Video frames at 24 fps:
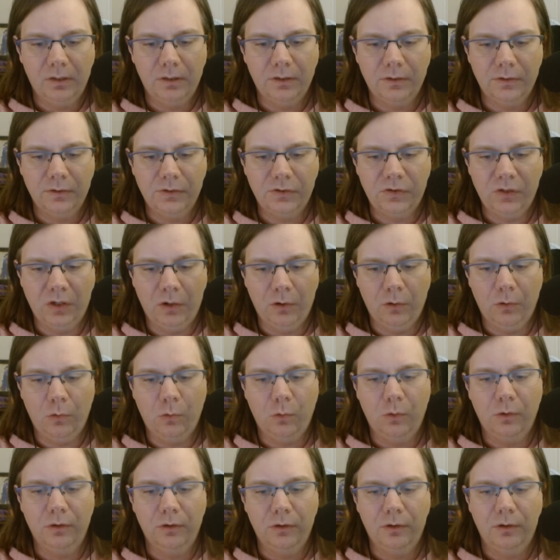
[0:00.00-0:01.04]
So
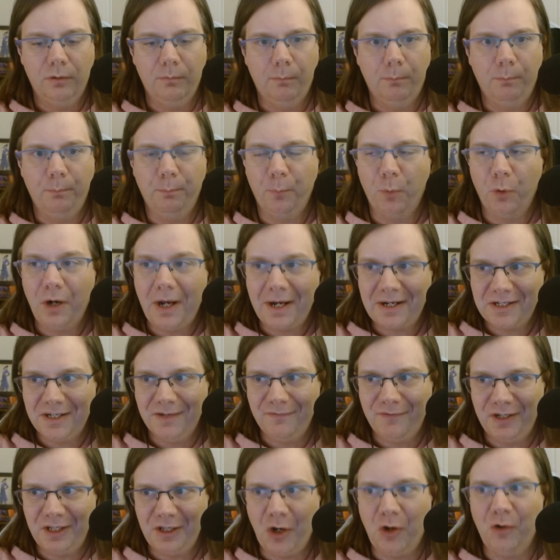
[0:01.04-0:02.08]
more
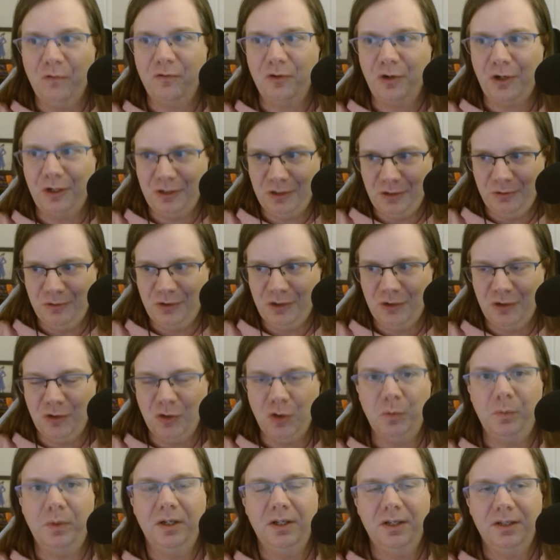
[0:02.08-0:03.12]
activity over on
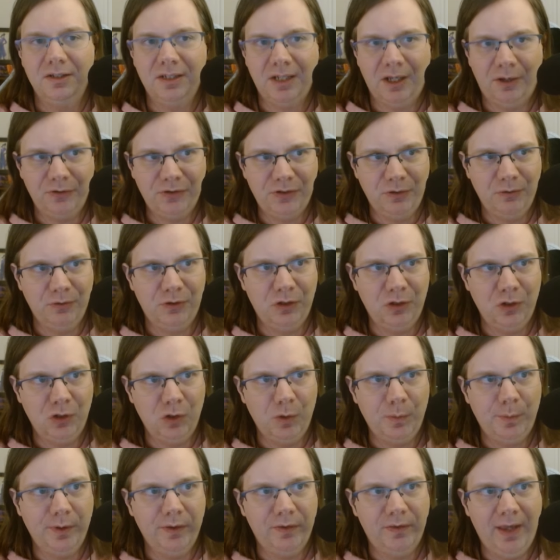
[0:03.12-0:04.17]
YouTube tells
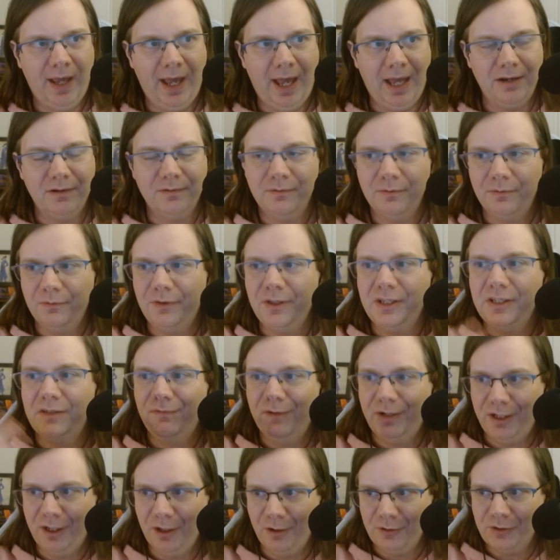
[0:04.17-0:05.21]
YouTube that these
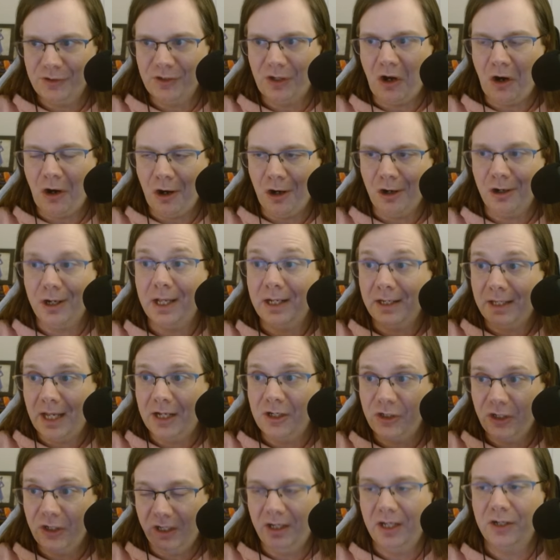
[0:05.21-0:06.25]
videos are
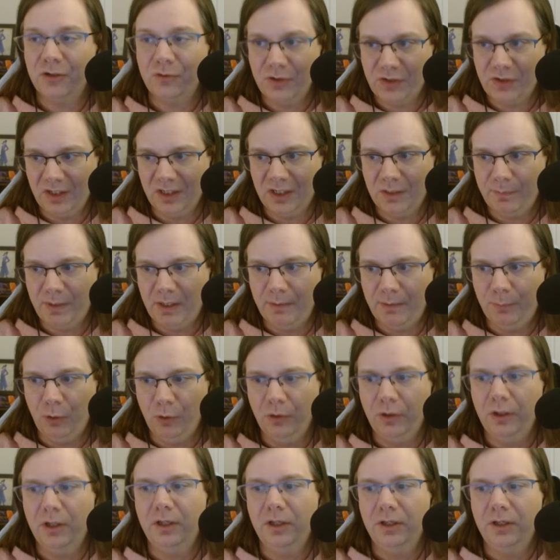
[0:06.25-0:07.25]
engaging and interesting to people.